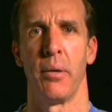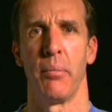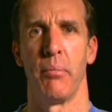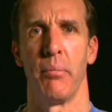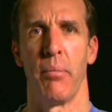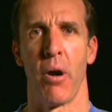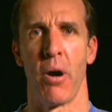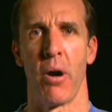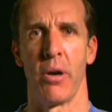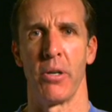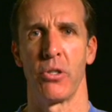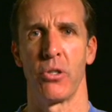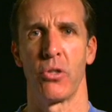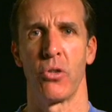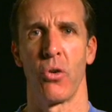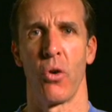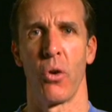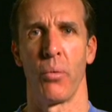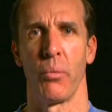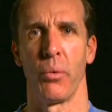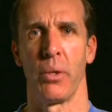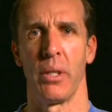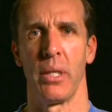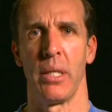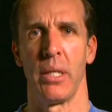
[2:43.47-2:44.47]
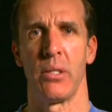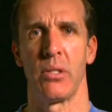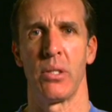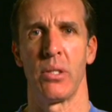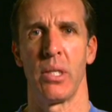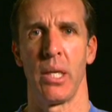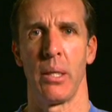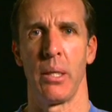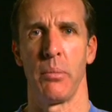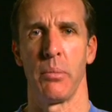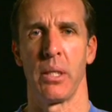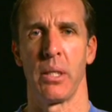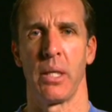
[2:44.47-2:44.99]
barnstorm with his
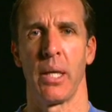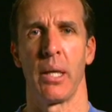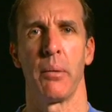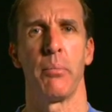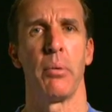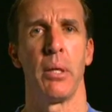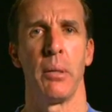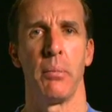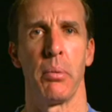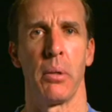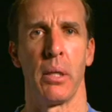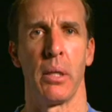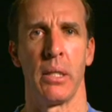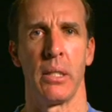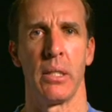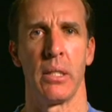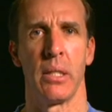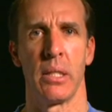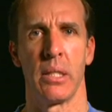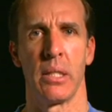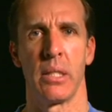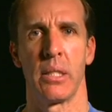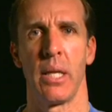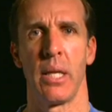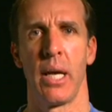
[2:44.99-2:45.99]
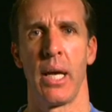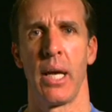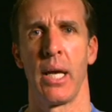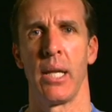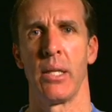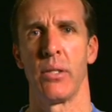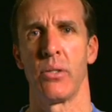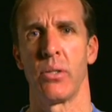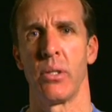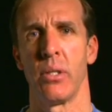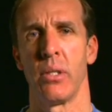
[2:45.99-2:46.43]
team to get people into the stands,